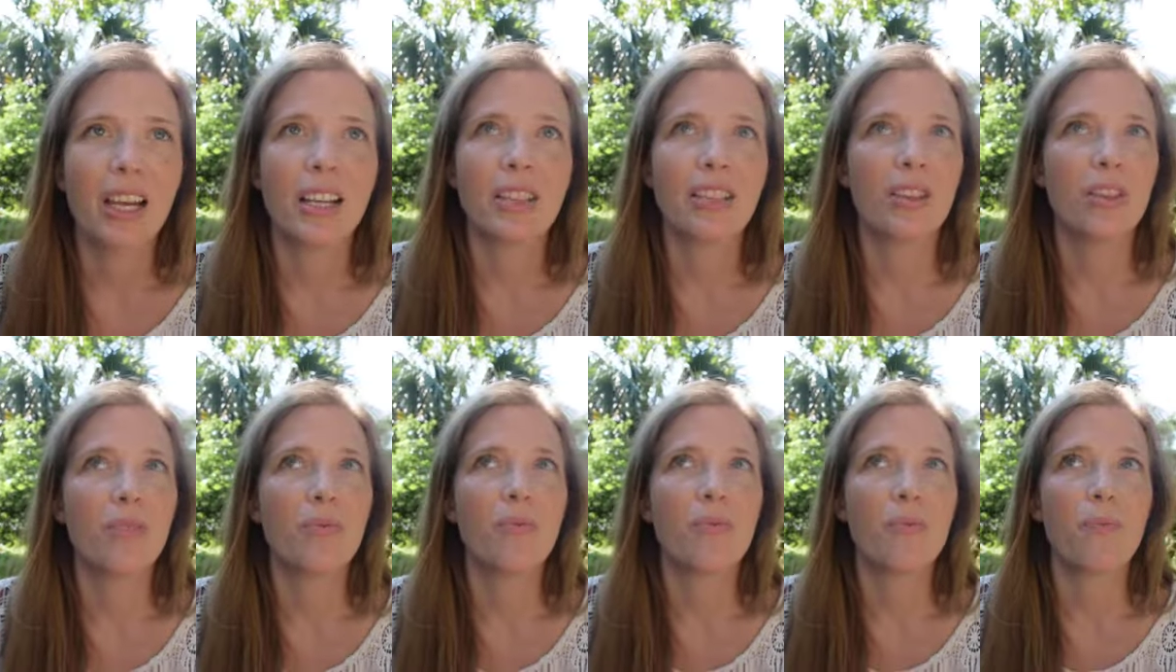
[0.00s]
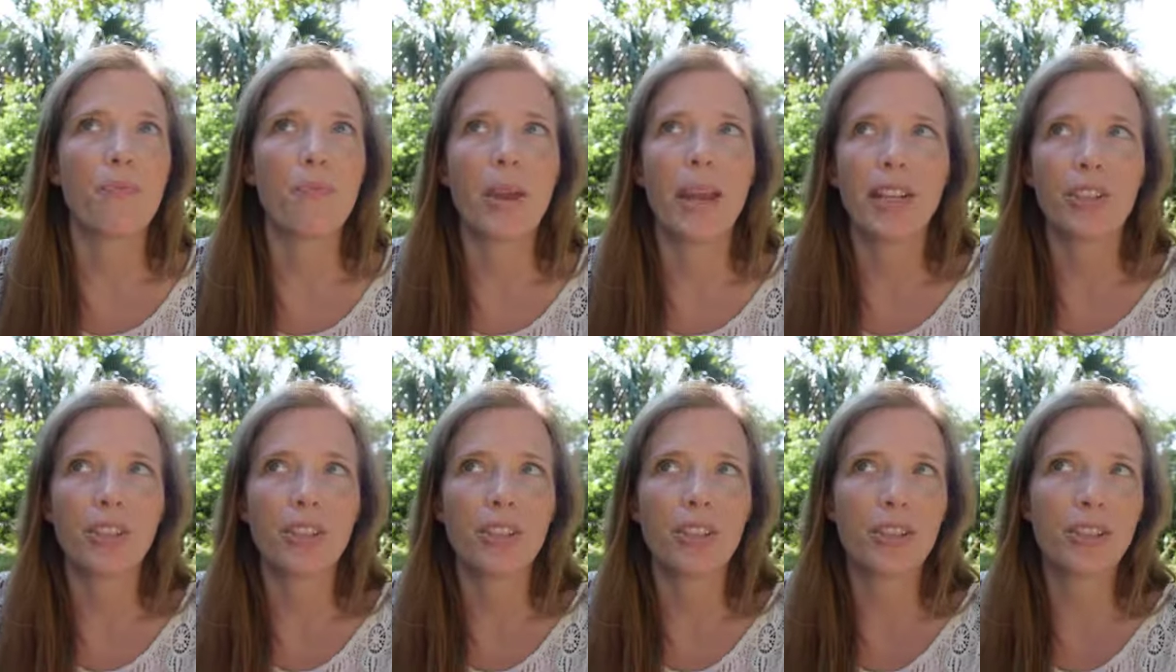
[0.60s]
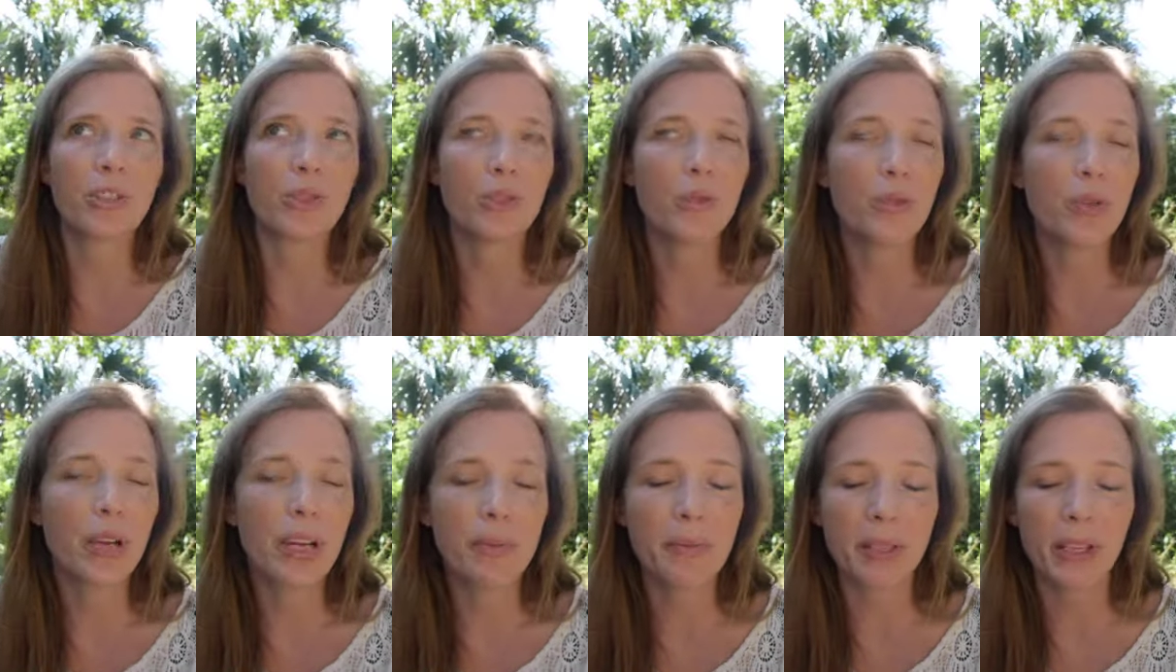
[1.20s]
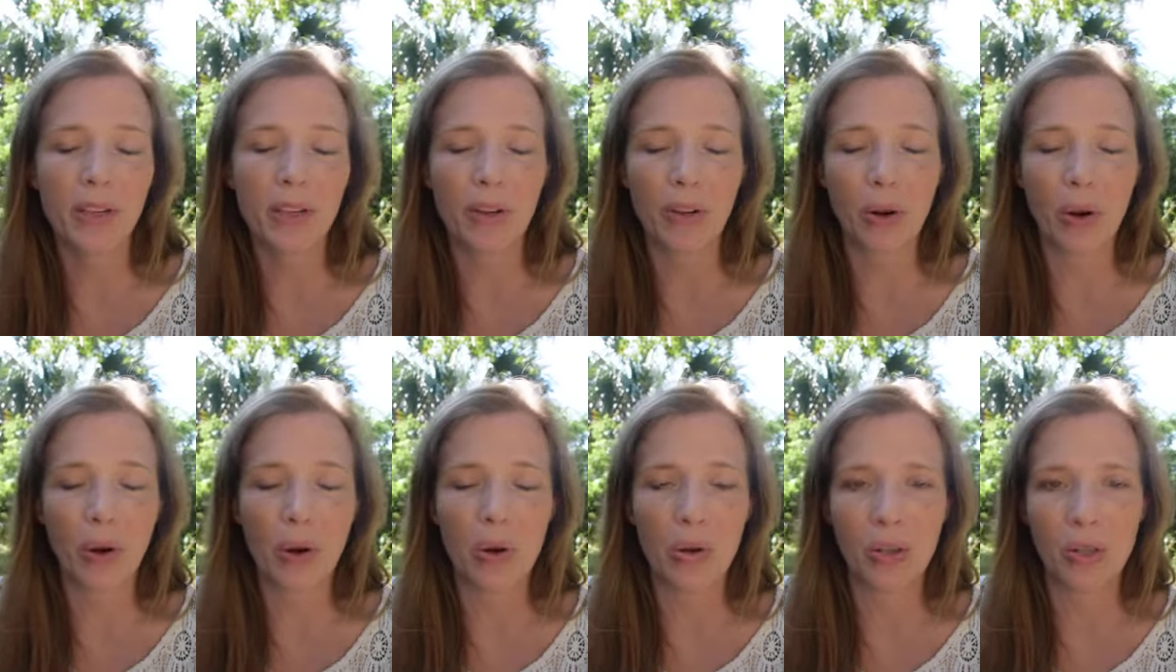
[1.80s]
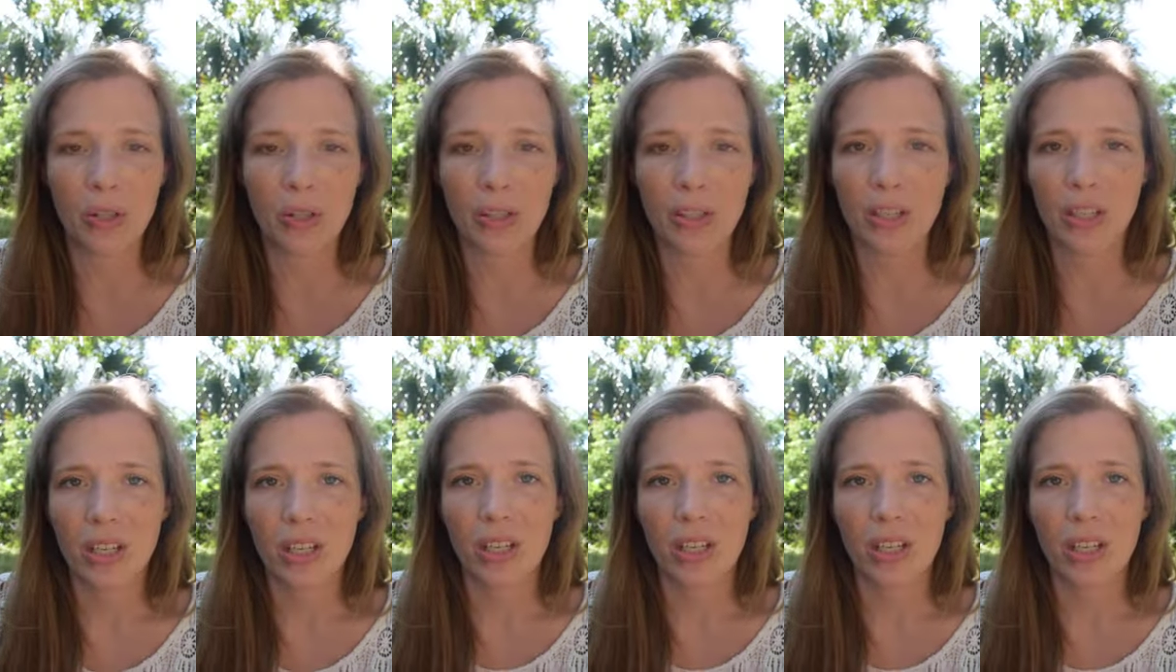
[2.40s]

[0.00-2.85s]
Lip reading: So picture your dreams and your goals.